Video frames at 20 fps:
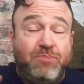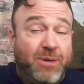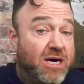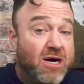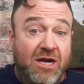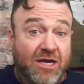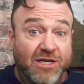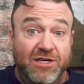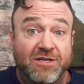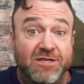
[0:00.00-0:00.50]

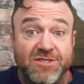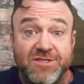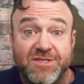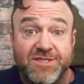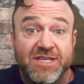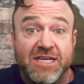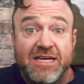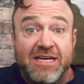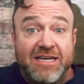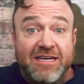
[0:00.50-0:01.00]

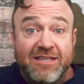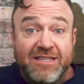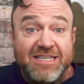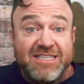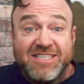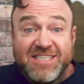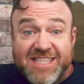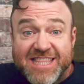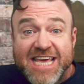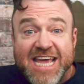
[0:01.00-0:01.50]
bonkers.
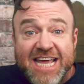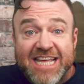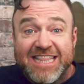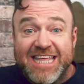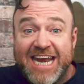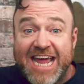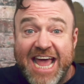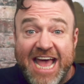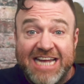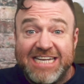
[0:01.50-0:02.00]
This thing
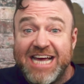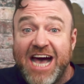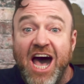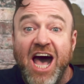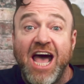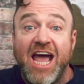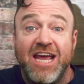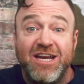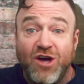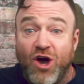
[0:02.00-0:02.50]
that I had to
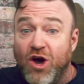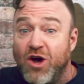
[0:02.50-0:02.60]
hide